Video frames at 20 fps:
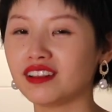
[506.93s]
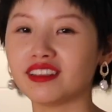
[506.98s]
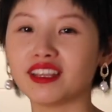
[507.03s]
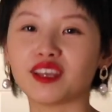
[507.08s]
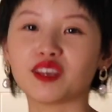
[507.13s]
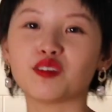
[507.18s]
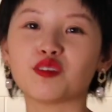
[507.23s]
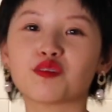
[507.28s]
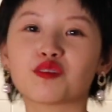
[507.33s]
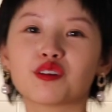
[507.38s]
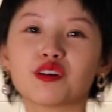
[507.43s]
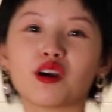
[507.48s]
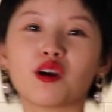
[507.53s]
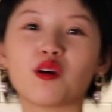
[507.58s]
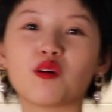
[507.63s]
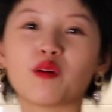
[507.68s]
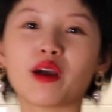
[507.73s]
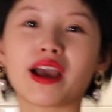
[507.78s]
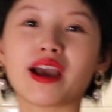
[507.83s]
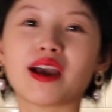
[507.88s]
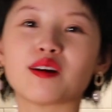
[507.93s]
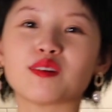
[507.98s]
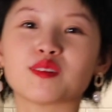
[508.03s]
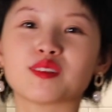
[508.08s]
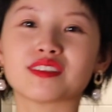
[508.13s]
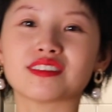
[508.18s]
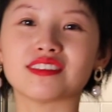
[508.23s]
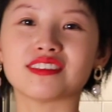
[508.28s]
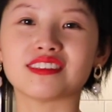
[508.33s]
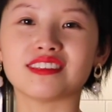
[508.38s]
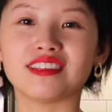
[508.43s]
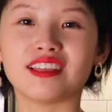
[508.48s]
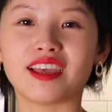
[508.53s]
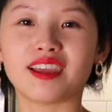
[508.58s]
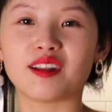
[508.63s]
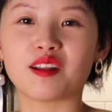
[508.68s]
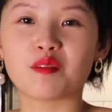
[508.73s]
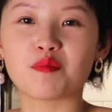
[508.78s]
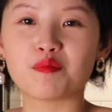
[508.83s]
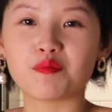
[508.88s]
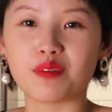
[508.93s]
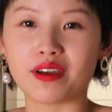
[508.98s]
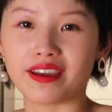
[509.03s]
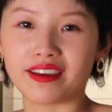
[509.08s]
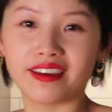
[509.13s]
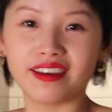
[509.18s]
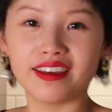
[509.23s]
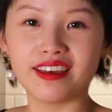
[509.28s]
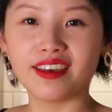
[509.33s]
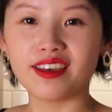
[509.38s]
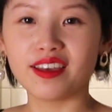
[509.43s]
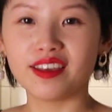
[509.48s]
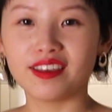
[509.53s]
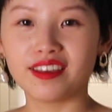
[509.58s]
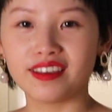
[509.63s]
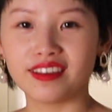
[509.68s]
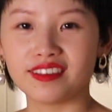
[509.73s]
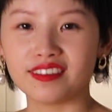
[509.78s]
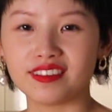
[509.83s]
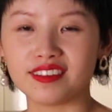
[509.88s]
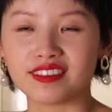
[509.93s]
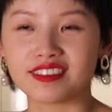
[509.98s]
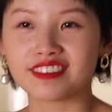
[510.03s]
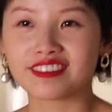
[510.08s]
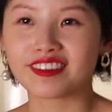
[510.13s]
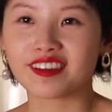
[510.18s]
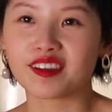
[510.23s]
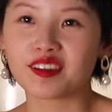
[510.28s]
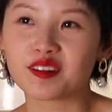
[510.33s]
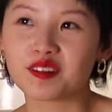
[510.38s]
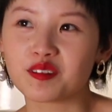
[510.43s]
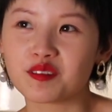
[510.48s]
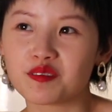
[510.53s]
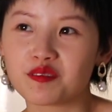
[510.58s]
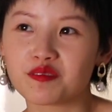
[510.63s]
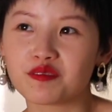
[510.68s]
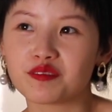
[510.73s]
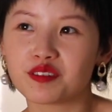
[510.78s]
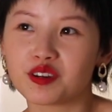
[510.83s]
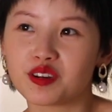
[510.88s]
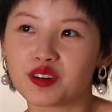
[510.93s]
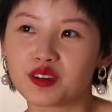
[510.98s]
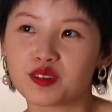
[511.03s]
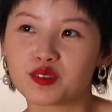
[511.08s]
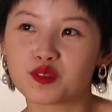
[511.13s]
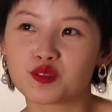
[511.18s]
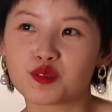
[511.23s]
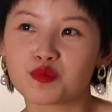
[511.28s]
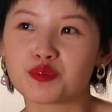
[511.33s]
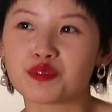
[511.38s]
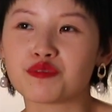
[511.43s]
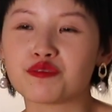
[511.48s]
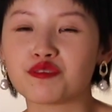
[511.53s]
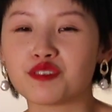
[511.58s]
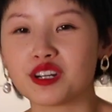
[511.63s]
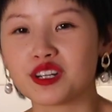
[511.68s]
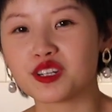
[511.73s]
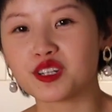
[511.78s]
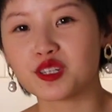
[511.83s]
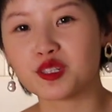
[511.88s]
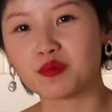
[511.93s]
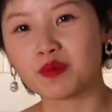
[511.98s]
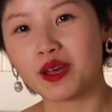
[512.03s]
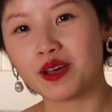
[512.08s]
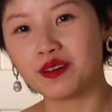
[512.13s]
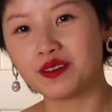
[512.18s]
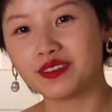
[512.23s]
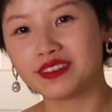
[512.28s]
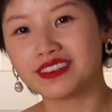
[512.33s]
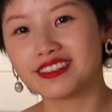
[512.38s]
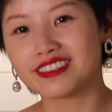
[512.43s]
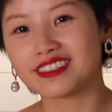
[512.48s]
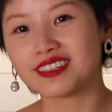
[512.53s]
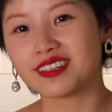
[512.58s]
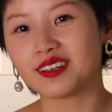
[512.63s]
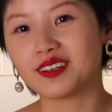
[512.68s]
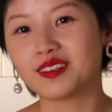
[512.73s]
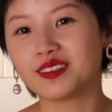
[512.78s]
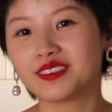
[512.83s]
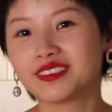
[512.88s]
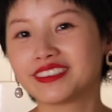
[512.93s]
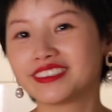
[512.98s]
Like your whole house is light up by this kind of super fresh smell. So